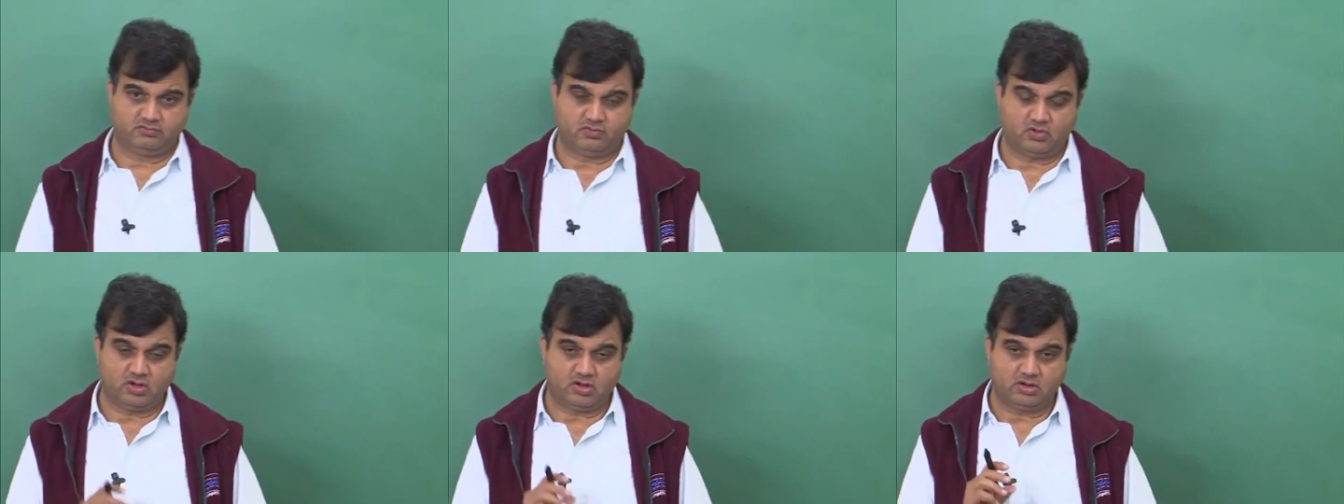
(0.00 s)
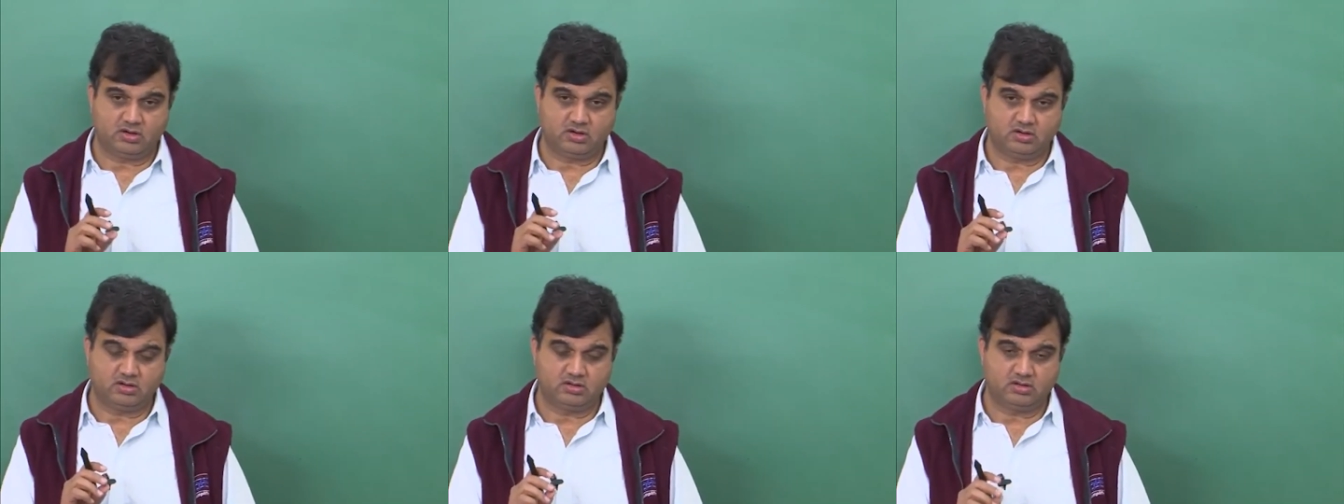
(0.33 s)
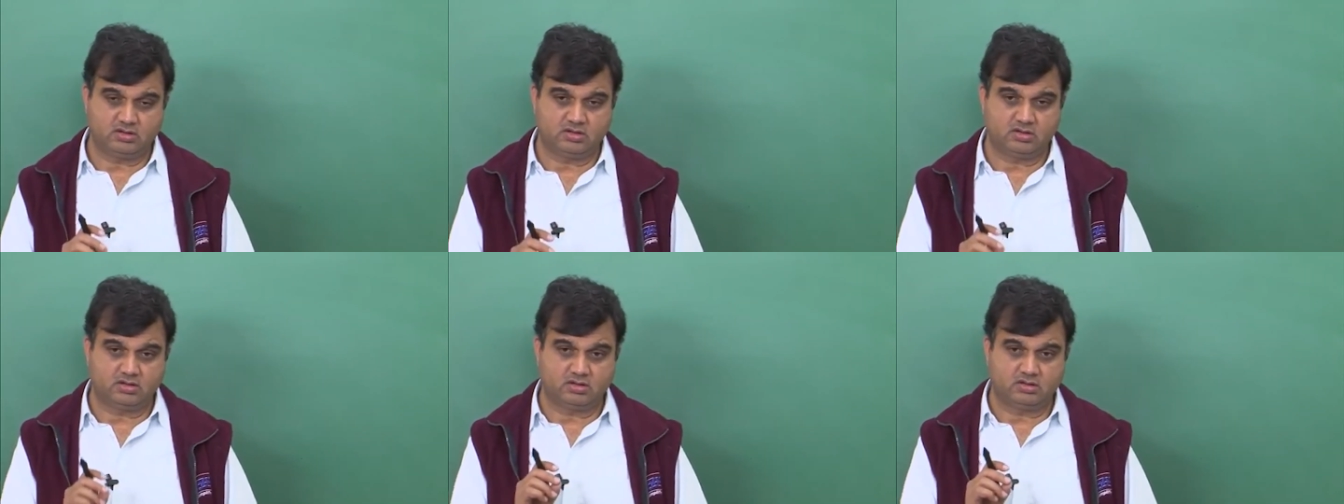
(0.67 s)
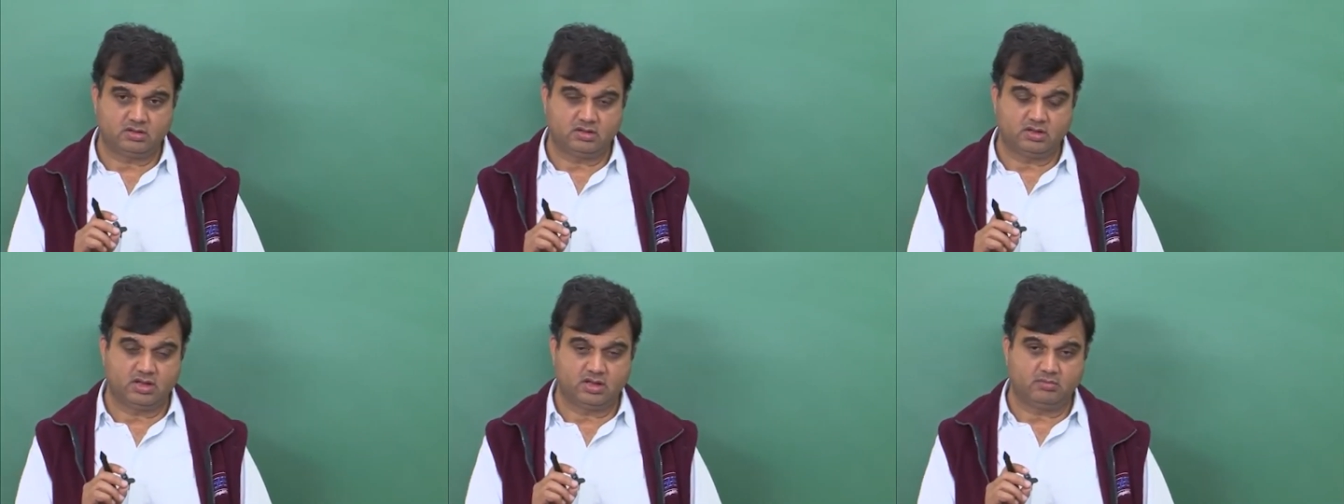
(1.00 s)
for
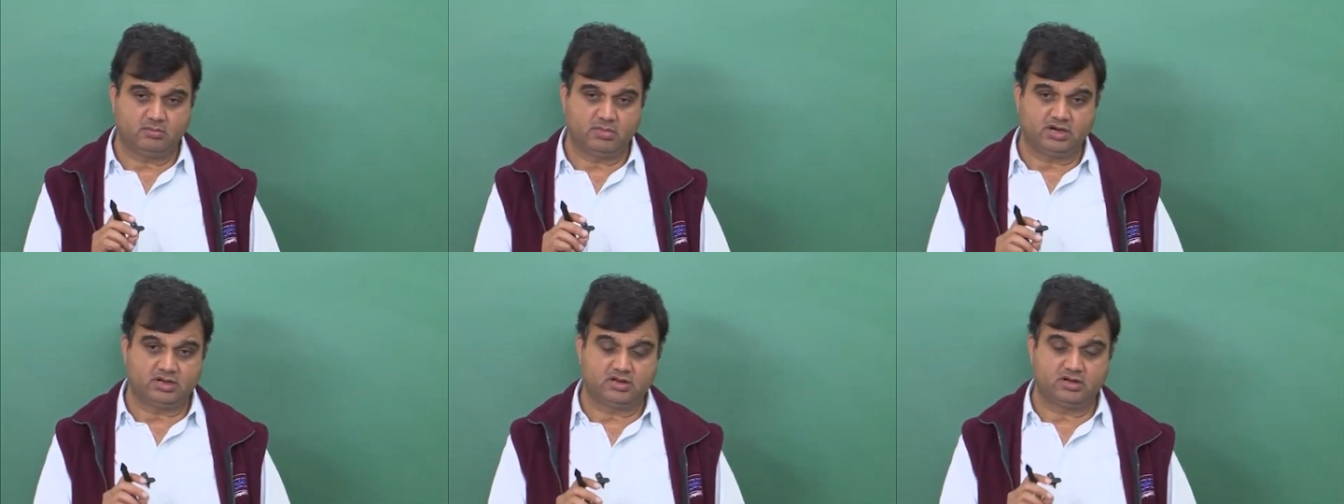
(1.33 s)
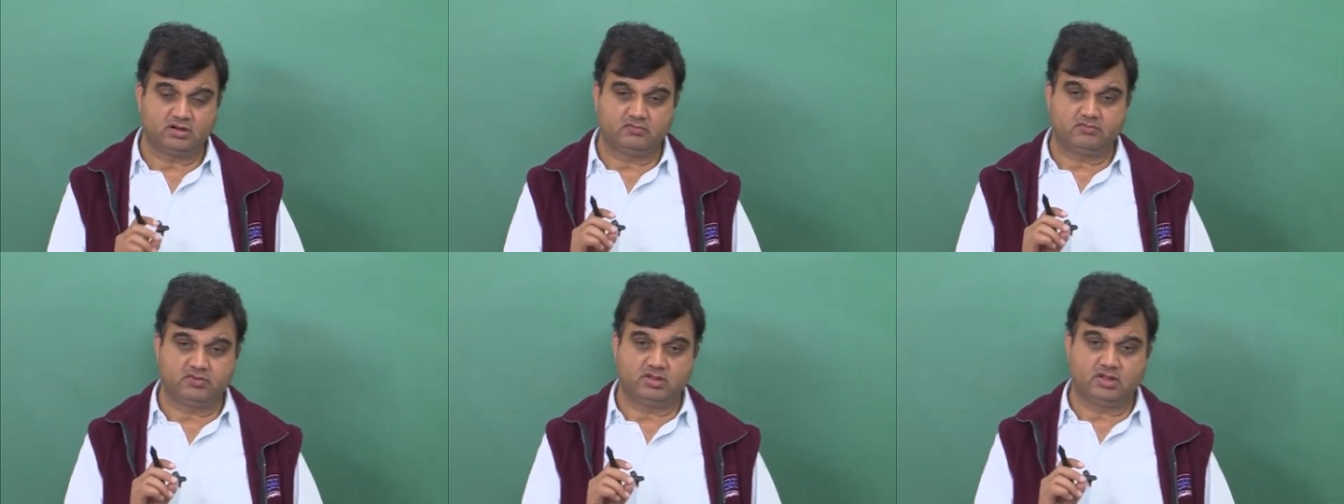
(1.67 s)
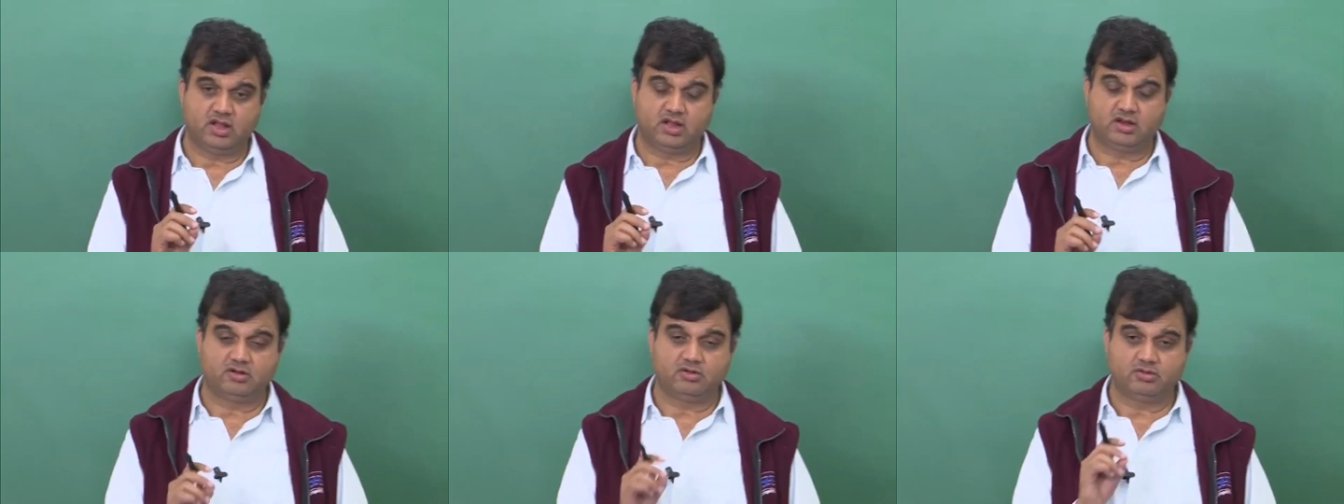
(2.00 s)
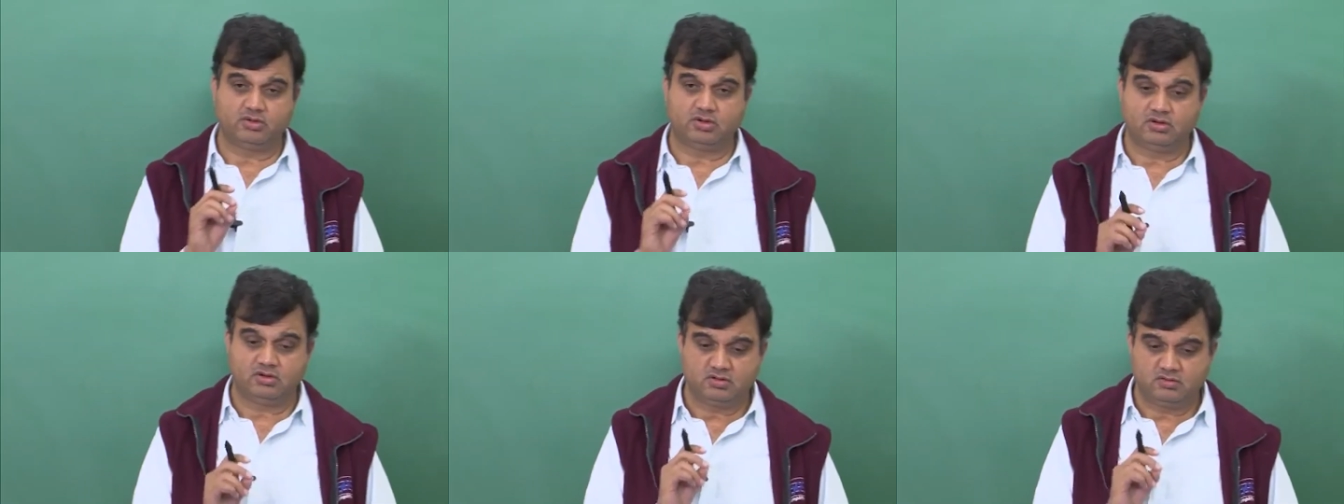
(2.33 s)
the material with
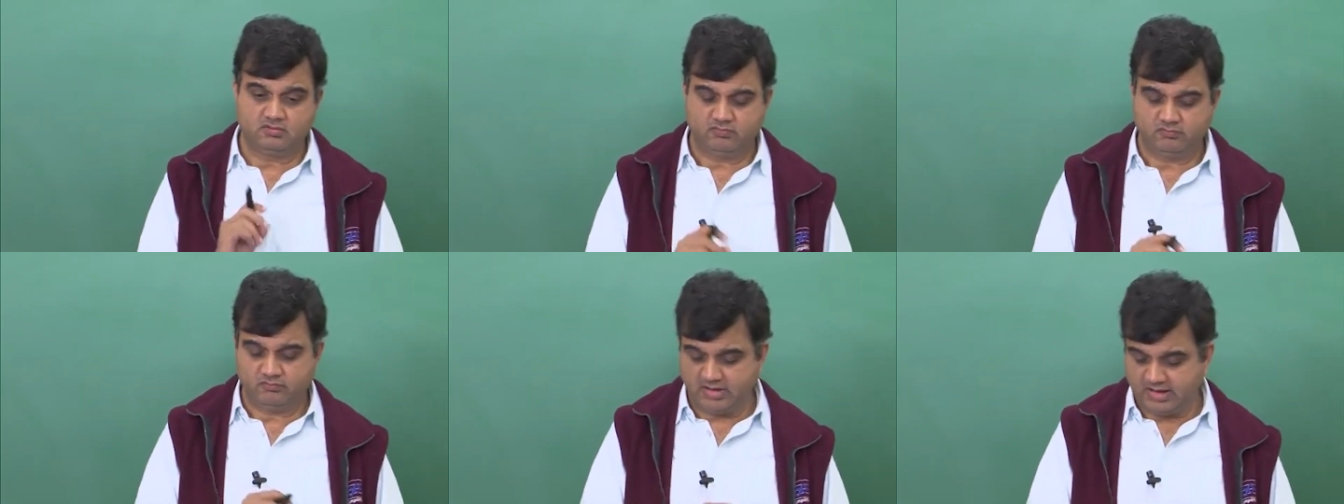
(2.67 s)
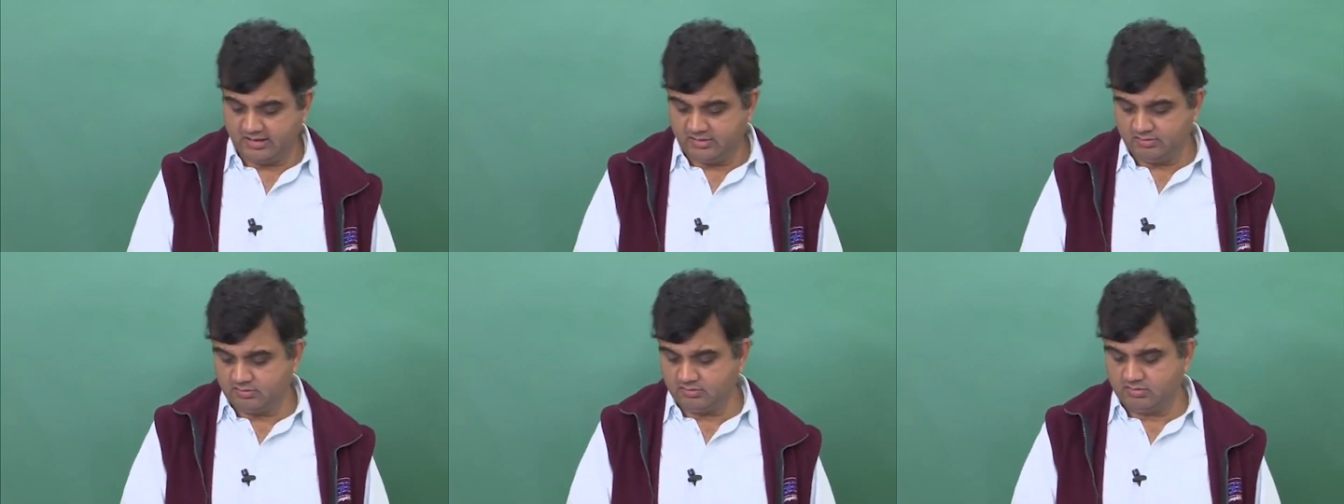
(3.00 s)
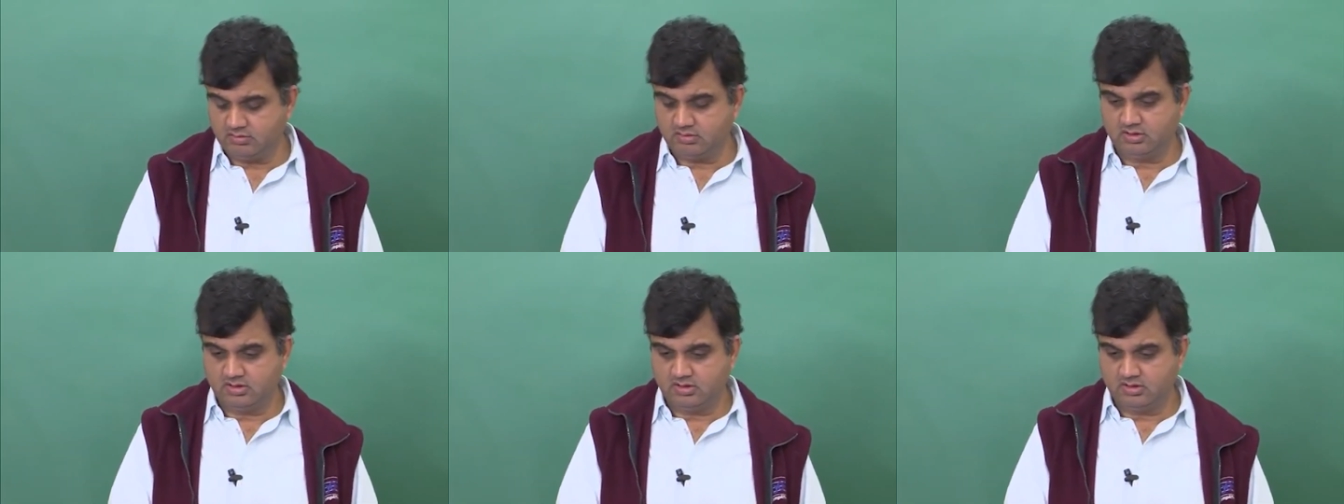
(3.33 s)
unknown value,